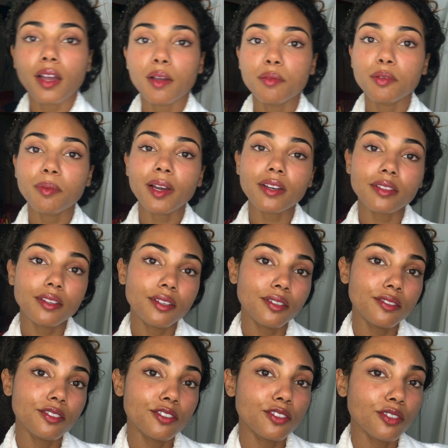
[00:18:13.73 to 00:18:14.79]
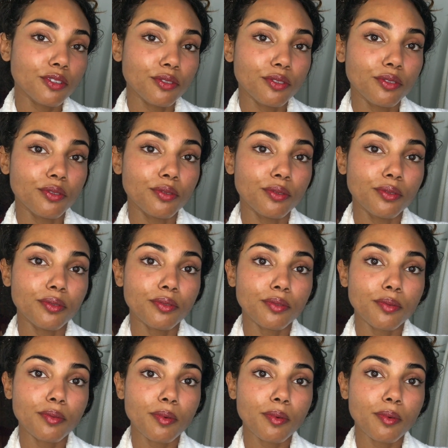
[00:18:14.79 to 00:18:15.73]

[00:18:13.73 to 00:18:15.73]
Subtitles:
I'll be back later to show you